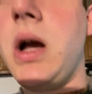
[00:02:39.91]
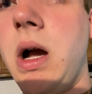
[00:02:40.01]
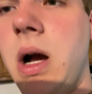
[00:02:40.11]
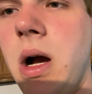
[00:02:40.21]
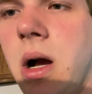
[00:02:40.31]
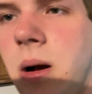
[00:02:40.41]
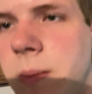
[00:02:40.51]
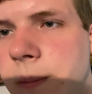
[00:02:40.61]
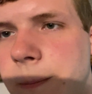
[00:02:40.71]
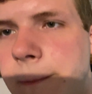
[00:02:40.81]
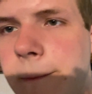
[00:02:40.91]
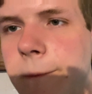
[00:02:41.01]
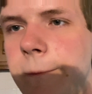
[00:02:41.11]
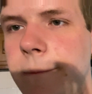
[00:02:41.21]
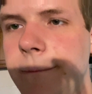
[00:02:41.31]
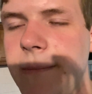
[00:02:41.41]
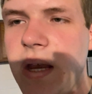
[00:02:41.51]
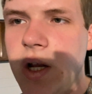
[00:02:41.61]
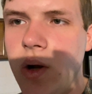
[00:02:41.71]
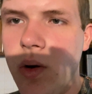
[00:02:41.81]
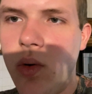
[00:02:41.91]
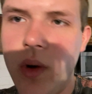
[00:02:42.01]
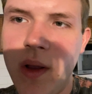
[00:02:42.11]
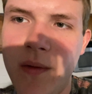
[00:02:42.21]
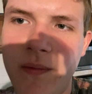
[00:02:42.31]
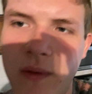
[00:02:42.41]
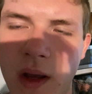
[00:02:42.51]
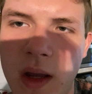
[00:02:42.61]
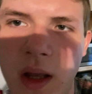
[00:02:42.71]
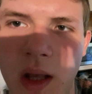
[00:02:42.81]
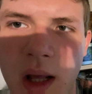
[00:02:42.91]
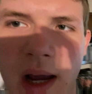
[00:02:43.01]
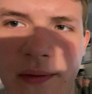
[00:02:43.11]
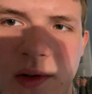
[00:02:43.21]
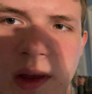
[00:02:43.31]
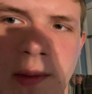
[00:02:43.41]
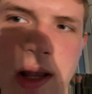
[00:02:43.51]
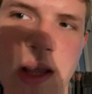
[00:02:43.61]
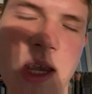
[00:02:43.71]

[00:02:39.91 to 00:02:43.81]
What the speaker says: You know, after they made it, they